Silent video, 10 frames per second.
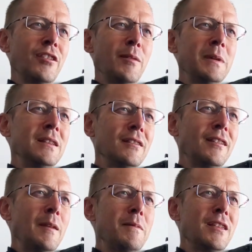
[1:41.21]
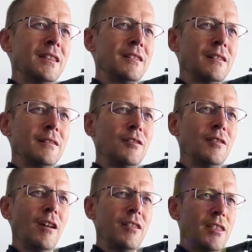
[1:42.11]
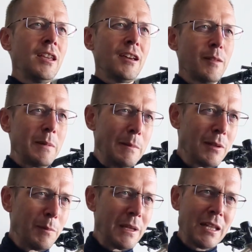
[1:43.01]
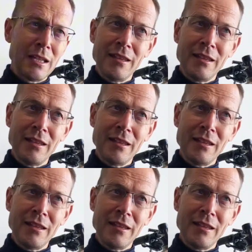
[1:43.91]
that I mean the same thing that I think other people are meaning.